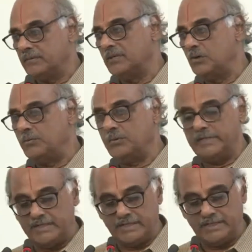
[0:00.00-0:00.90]
Now
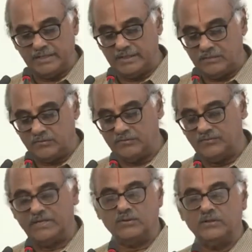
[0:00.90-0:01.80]
politically, now
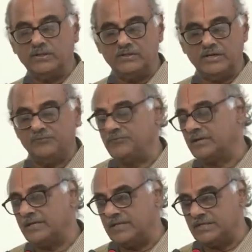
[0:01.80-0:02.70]
we are going to have for
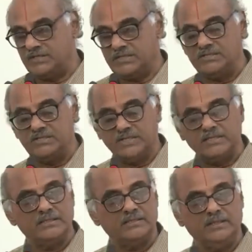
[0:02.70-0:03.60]
elections and
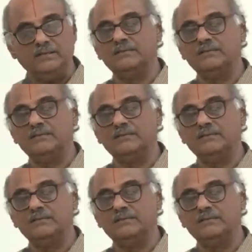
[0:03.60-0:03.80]
other thing.